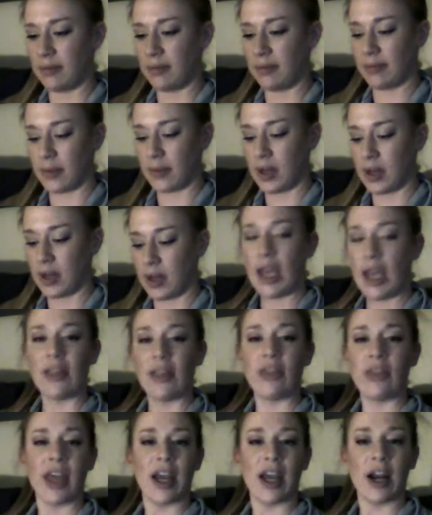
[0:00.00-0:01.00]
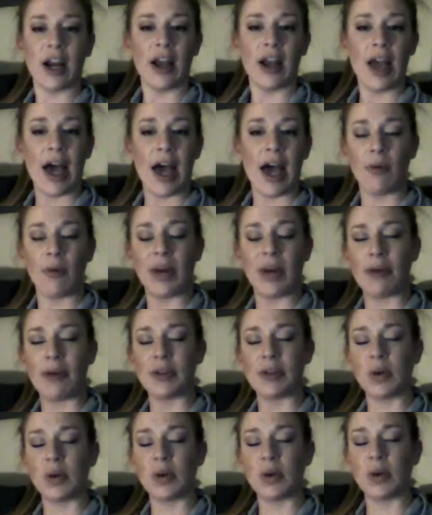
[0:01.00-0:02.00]
When I was working for
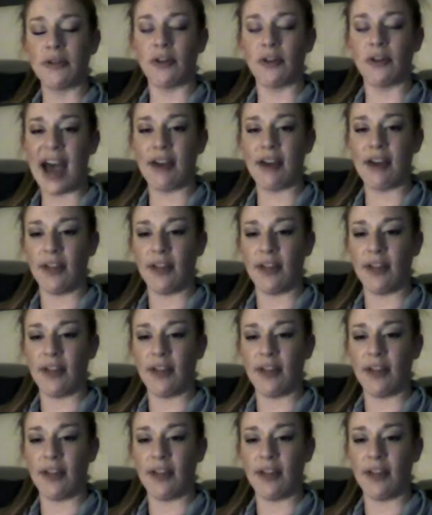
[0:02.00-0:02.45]
Aflac,